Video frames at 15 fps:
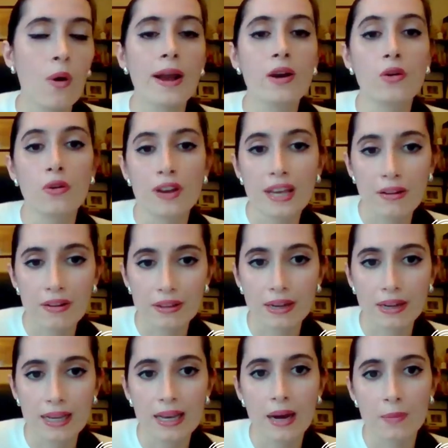quite
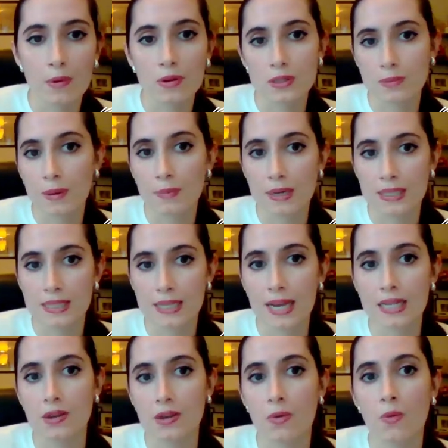coherently amongst member
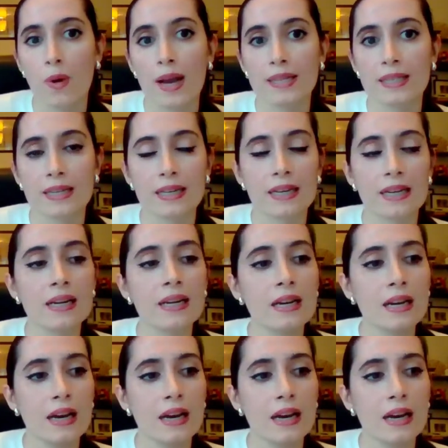states, or whether